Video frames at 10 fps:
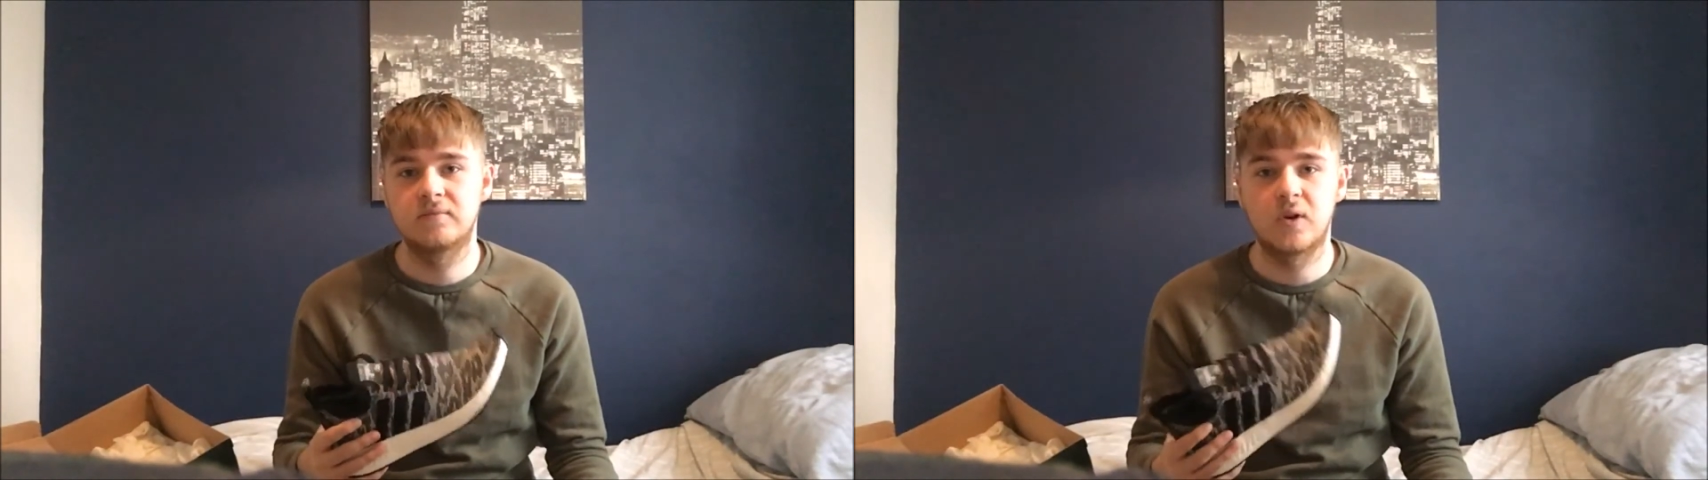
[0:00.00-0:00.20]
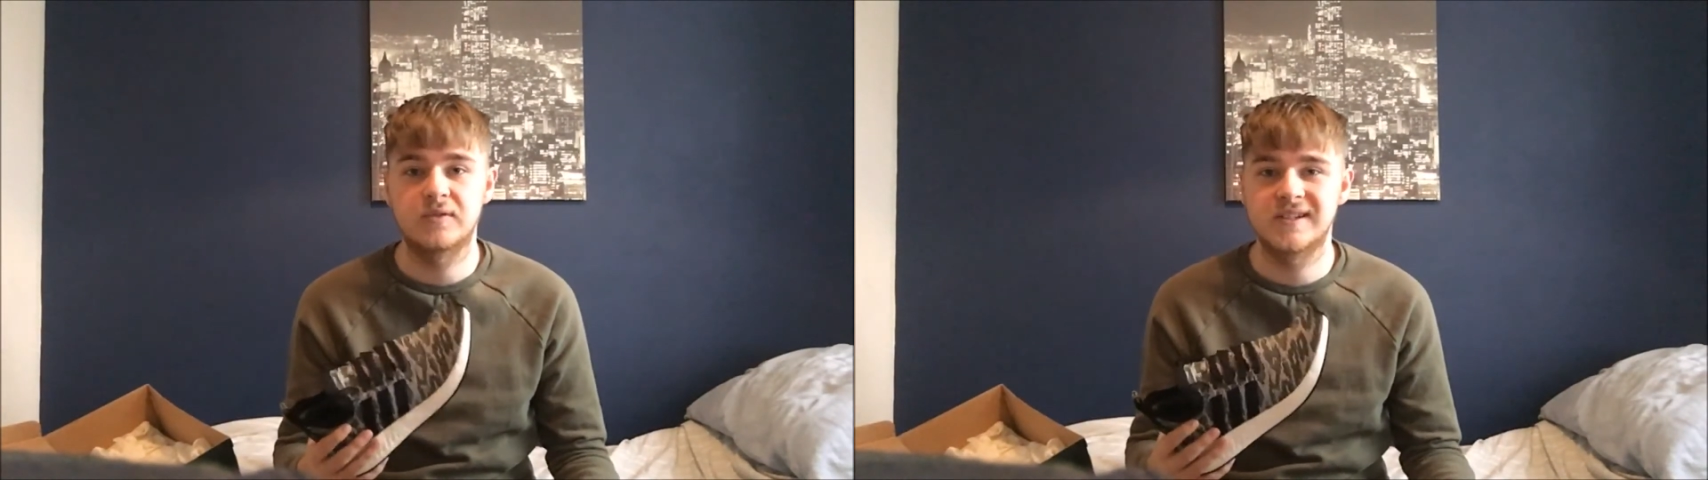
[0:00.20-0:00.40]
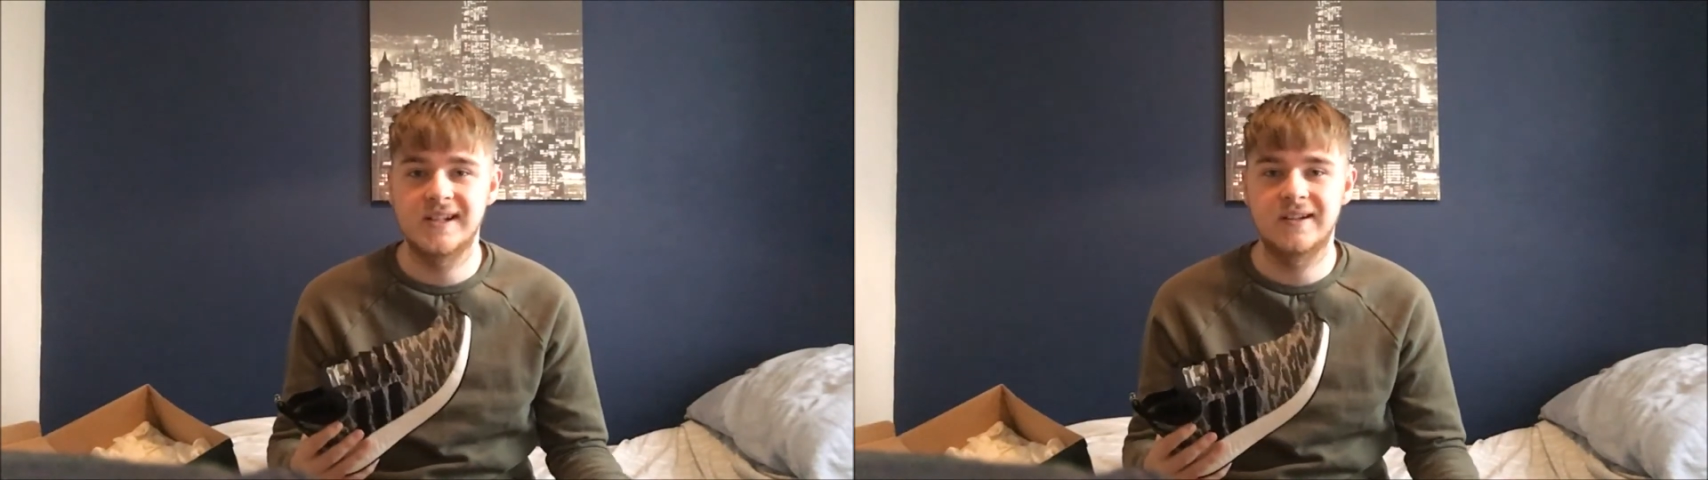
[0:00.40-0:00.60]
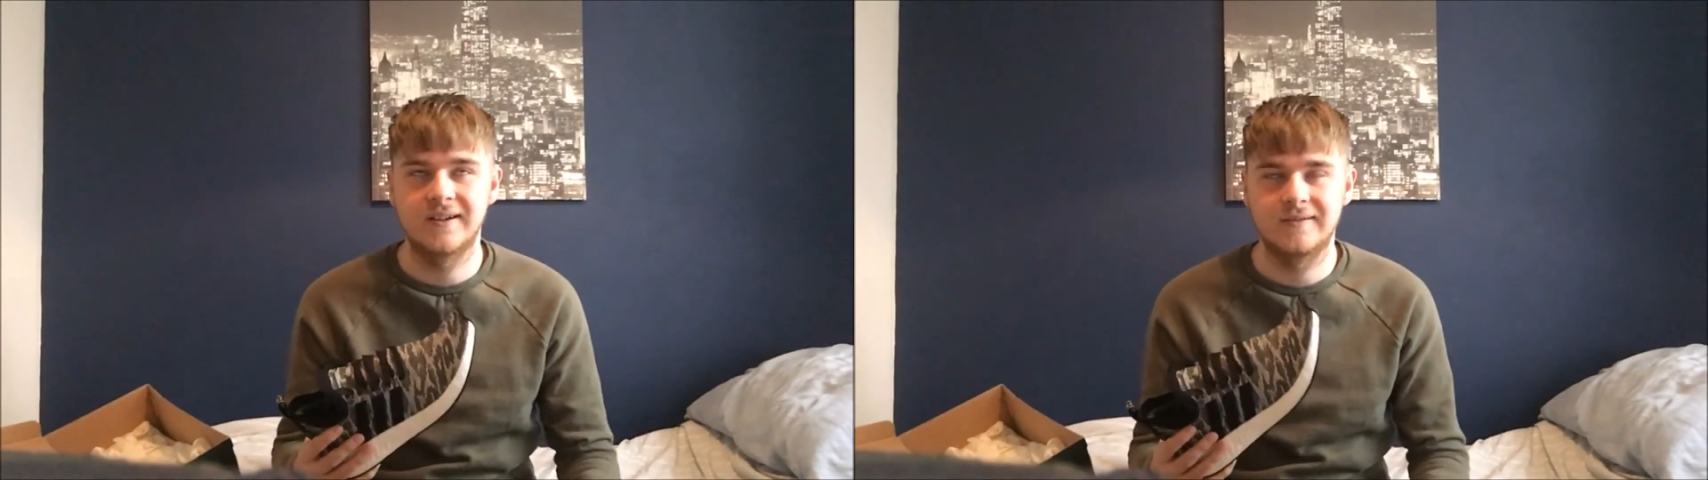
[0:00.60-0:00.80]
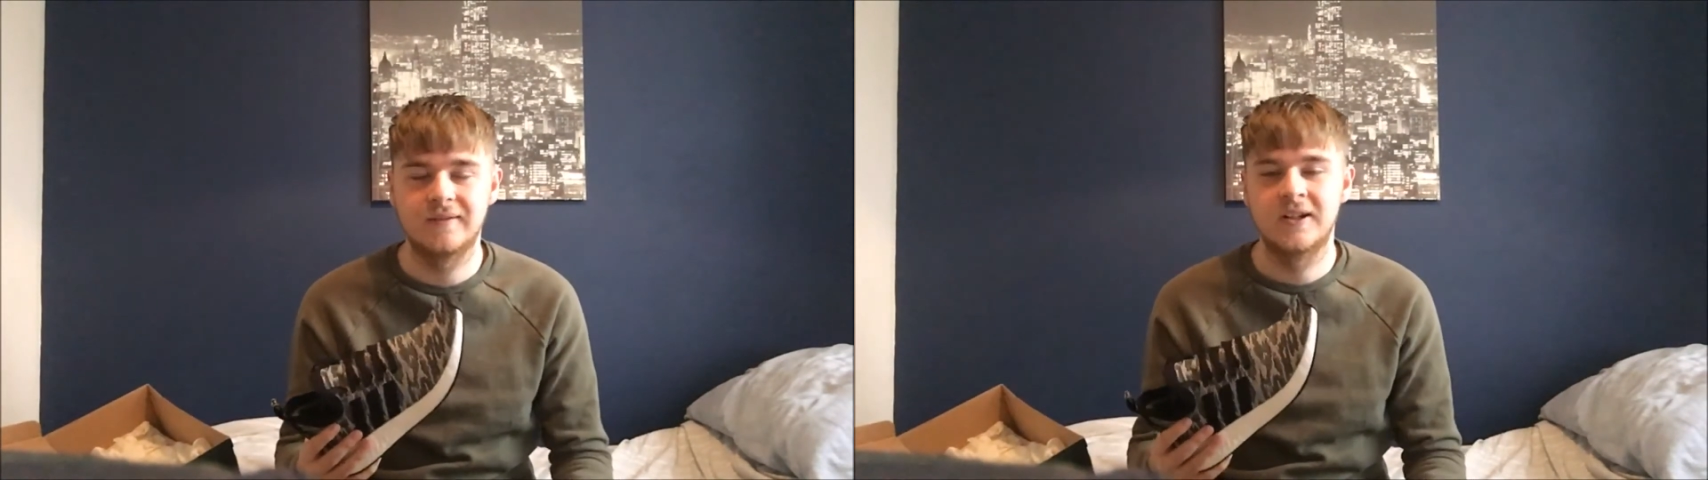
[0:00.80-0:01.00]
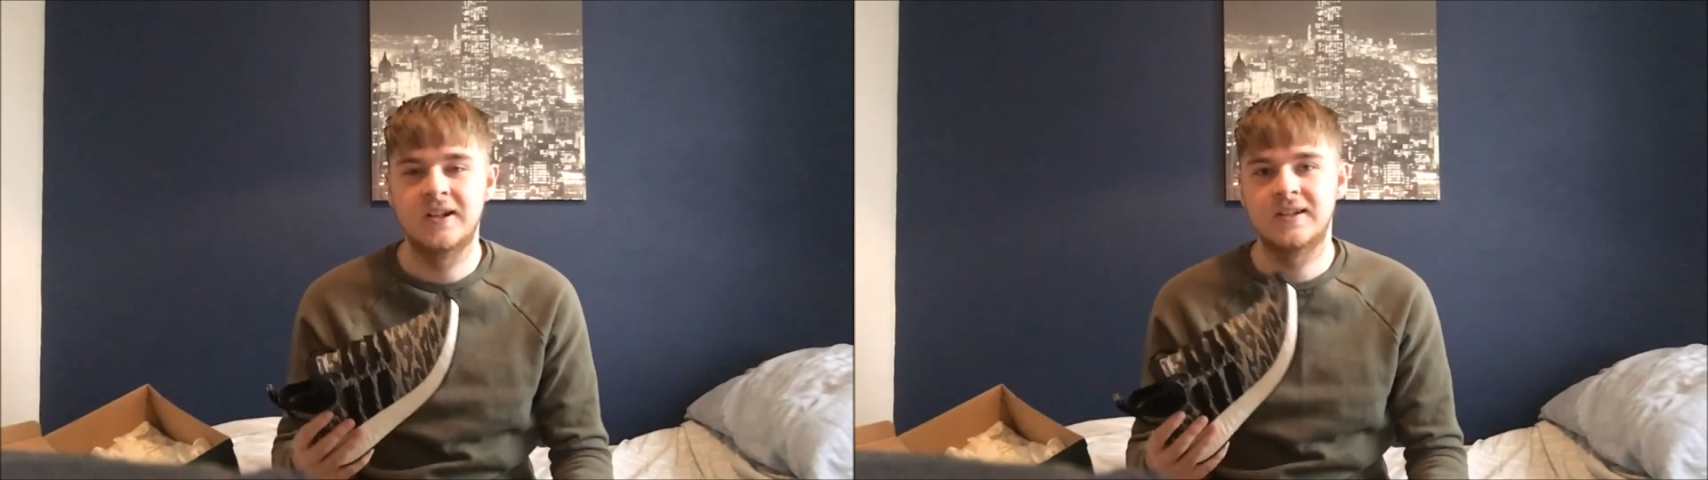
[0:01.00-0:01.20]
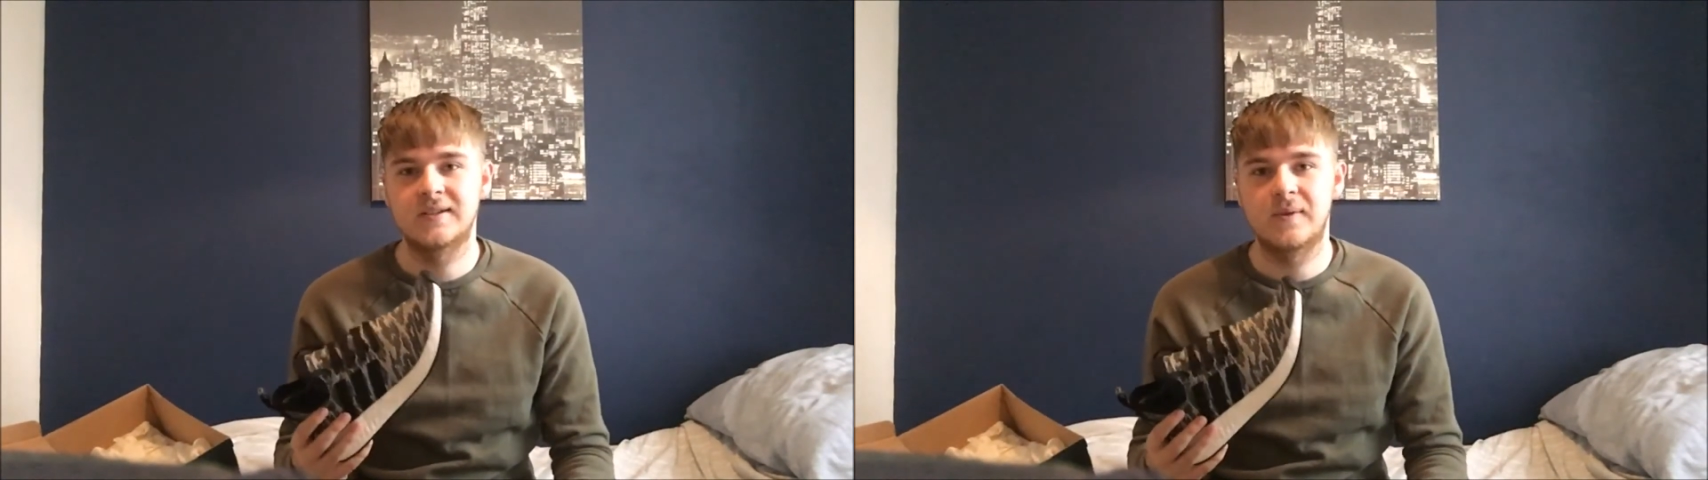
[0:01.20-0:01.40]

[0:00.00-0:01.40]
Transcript: or sneaker to